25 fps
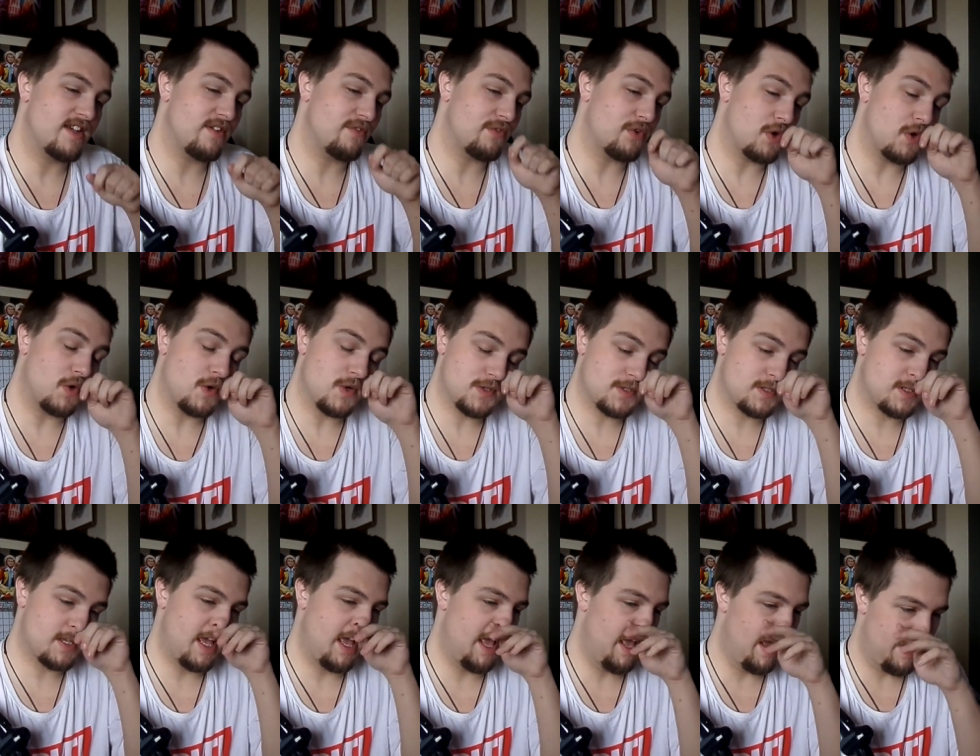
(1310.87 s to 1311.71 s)
of
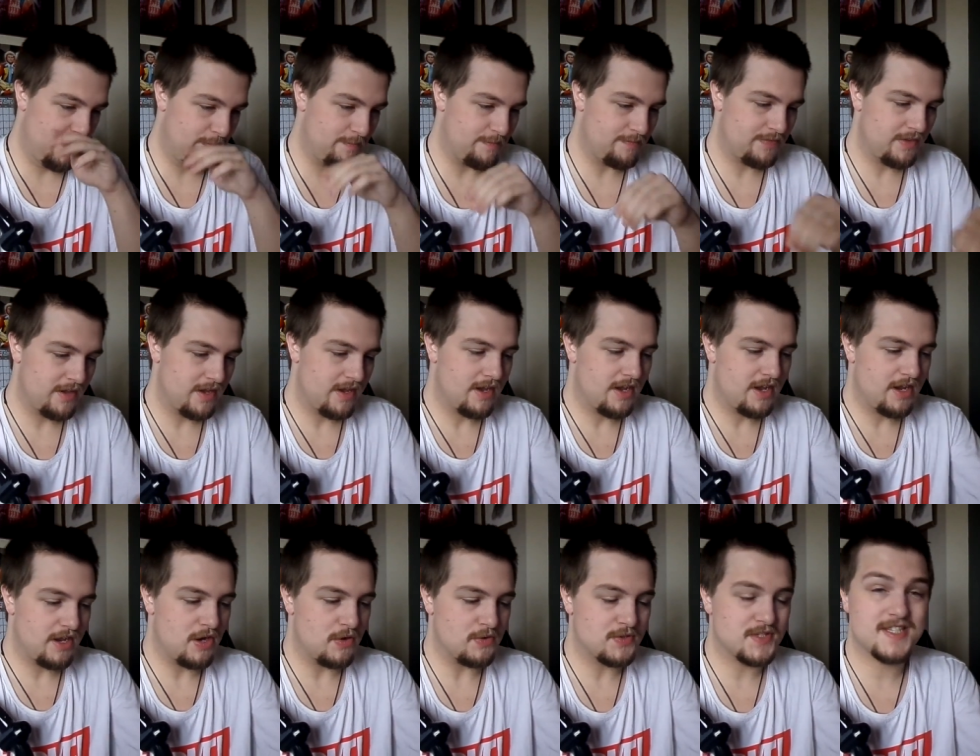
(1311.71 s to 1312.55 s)
course, um,
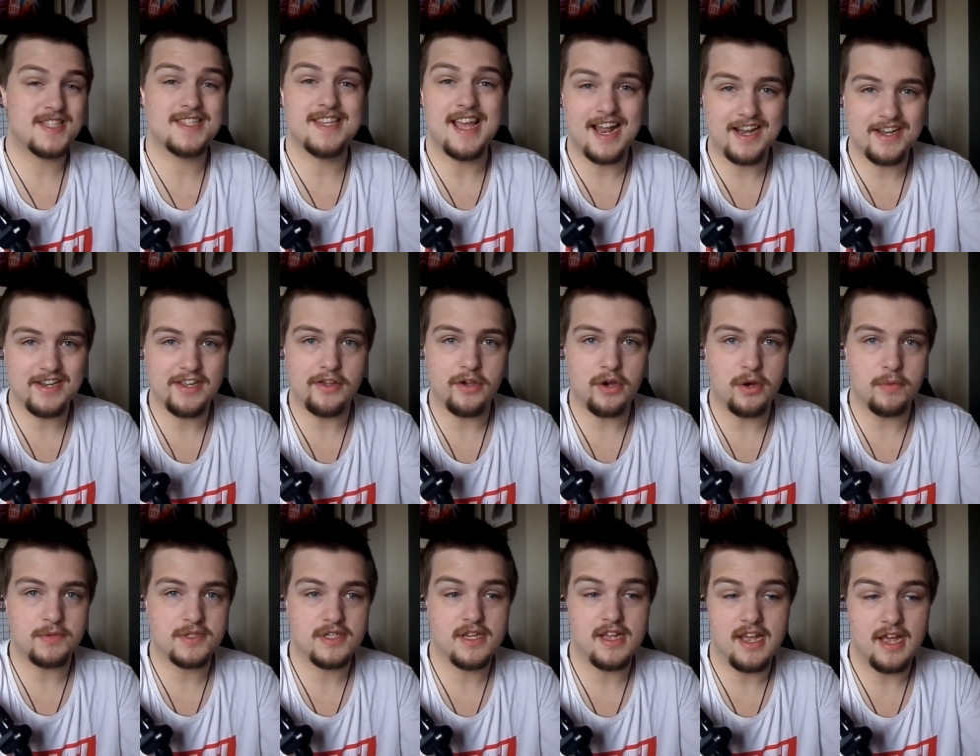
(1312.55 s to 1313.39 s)
you know, standing
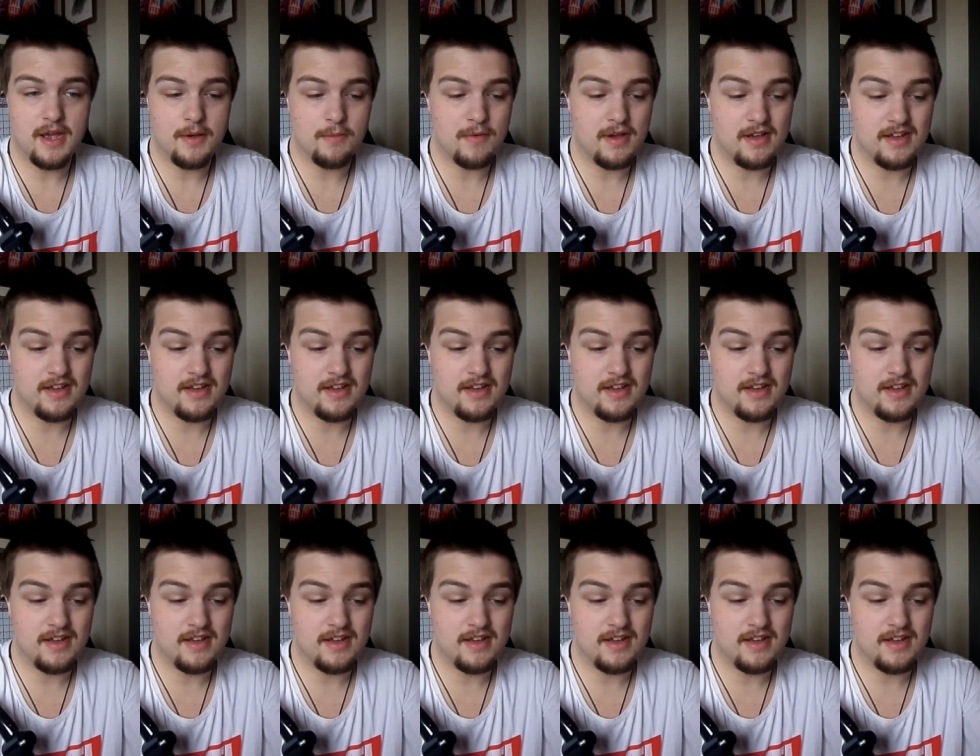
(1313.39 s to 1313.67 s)
up to him.